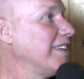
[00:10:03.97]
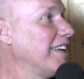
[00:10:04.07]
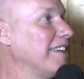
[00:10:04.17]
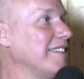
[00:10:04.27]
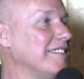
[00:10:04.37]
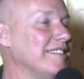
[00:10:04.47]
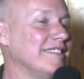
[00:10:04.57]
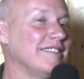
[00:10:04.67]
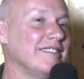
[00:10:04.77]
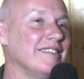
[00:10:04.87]
Yeah.
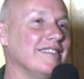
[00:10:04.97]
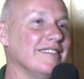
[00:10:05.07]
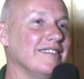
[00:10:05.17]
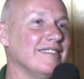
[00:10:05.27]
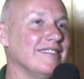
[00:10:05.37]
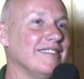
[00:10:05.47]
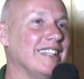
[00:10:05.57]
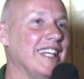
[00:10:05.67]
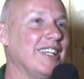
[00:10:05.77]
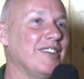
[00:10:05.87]

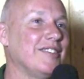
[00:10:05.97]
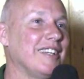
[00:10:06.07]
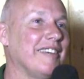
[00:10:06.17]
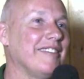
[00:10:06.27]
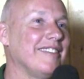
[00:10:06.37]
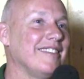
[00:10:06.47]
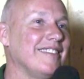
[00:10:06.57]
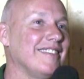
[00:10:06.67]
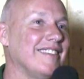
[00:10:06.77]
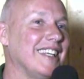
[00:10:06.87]
Thank you, Jeff.
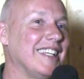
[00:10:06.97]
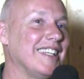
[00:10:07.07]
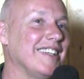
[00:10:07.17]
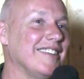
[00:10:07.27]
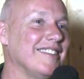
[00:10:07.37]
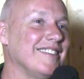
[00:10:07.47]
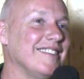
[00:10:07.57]
Thank you.